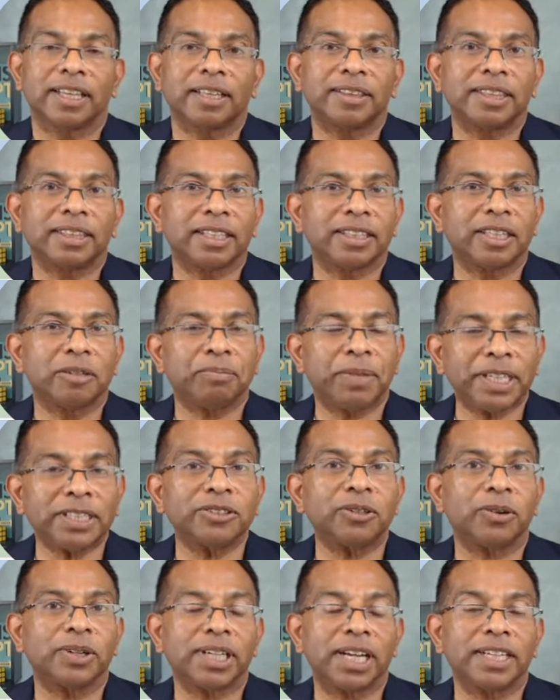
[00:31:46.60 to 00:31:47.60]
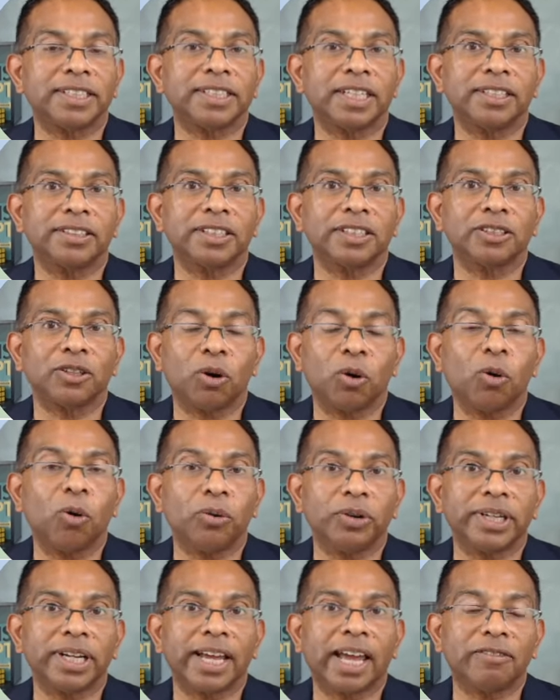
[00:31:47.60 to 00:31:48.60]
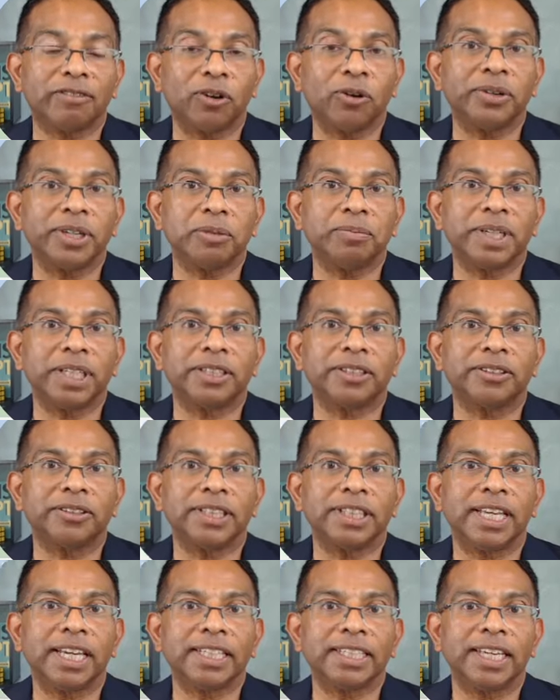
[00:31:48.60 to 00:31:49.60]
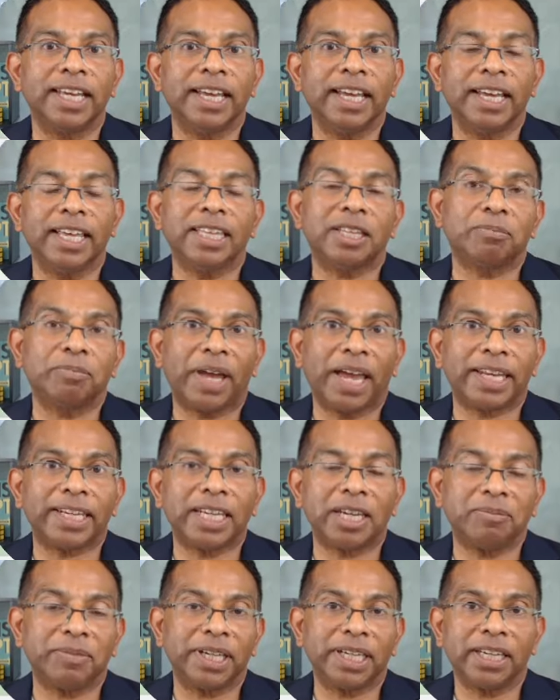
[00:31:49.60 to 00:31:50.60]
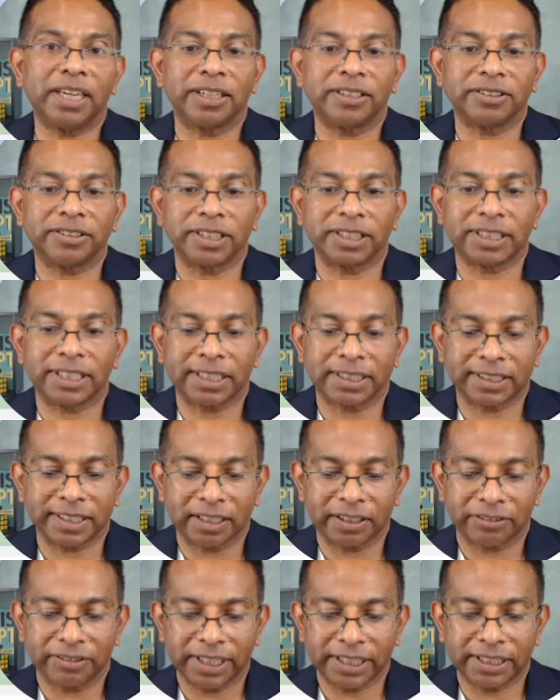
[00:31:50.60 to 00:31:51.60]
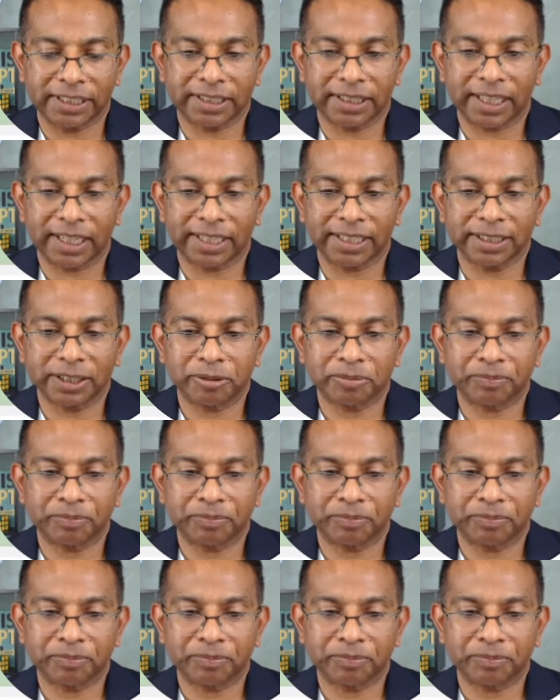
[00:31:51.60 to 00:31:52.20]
the best organizations have already been doing that. The pandemic has just accelerated that.